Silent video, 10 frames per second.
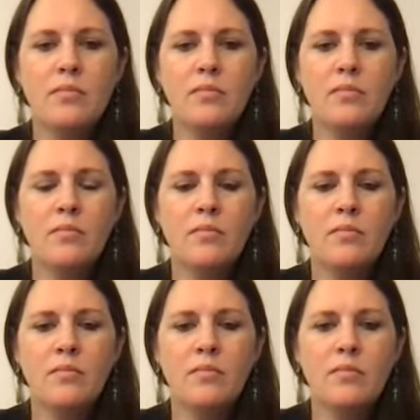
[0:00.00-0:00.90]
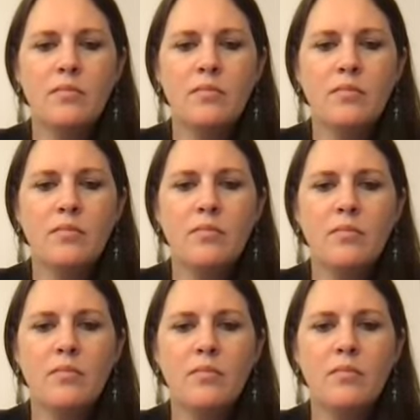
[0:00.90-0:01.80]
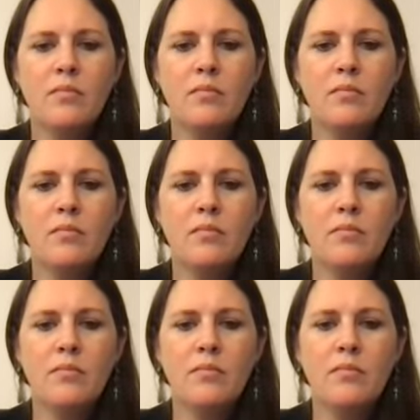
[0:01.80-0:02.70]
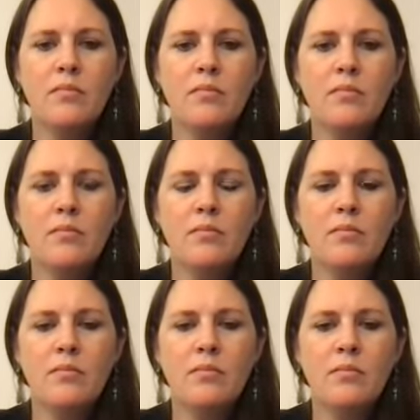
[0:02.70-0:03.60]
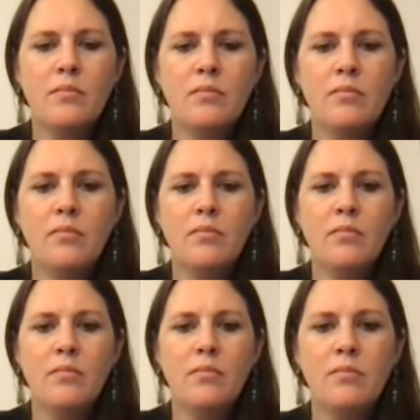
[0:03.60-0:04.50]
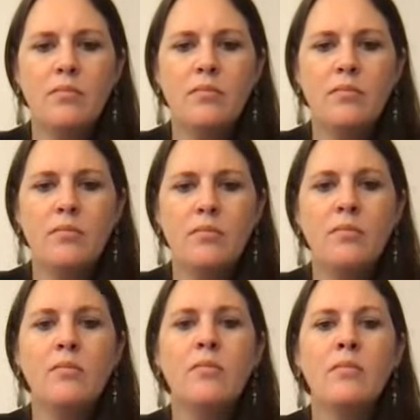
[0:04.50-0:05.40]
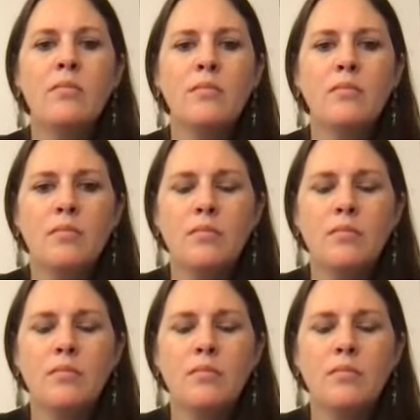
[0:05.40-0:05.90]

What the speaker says: This person isn't speaking.